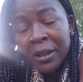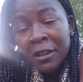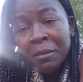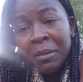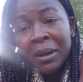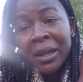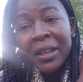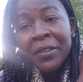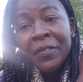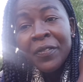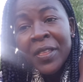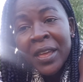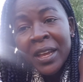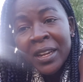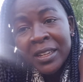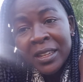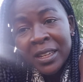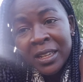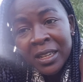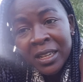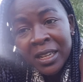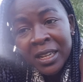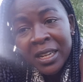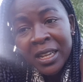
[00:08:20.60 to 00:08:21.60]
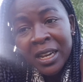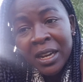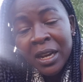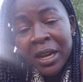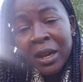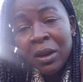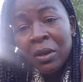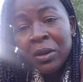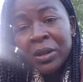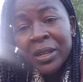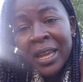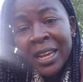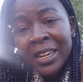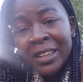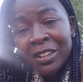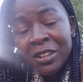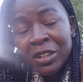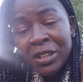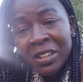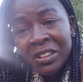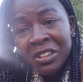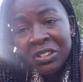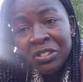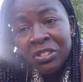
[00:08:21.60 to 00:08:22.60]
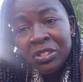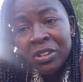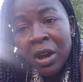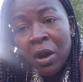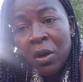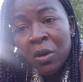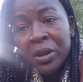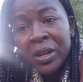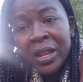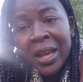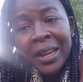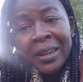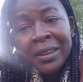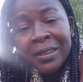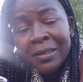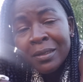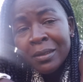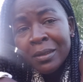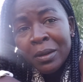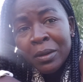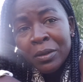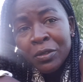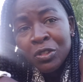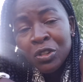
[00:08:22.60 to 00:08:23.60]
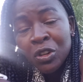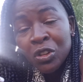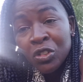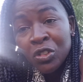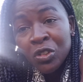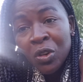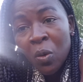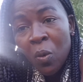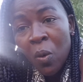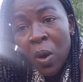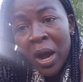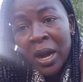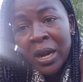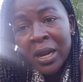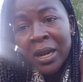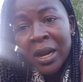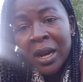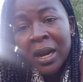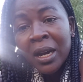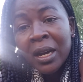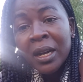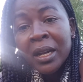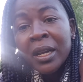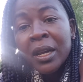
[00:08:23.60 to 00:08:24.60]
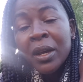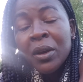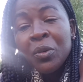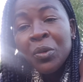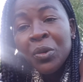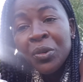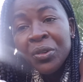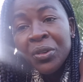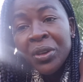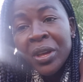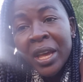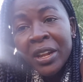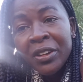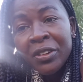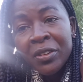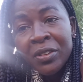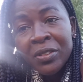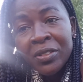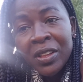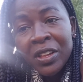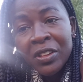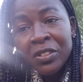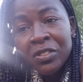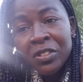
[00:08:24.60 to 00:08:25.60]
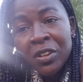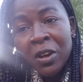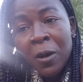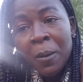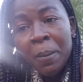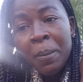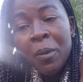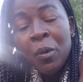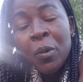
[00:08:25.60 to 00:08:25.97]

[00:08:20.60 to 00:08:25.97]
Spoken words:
But if that engineer or that teacher or that social worker could get us a job,